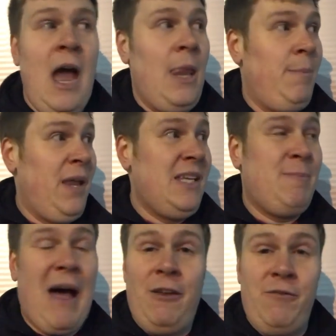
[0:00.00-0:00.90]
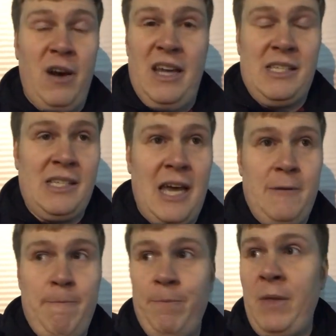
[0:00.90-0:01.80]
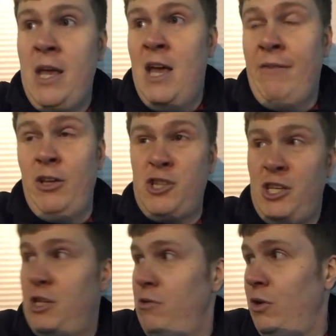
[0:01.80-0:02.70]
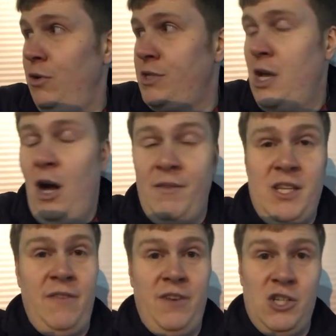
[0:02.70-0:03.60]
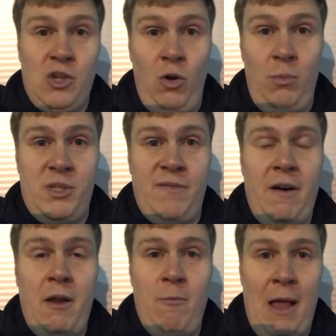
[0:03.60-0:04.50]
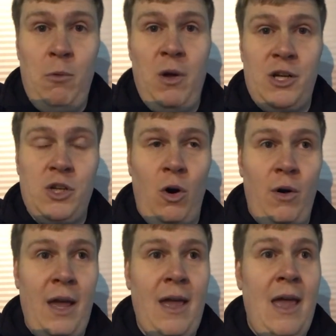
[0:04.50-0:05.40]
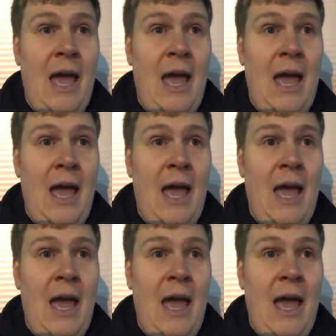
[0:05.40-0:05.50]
And the players battled for it, as I said. If I looked at the two goals, obviously the first goal was a very well-worked corner,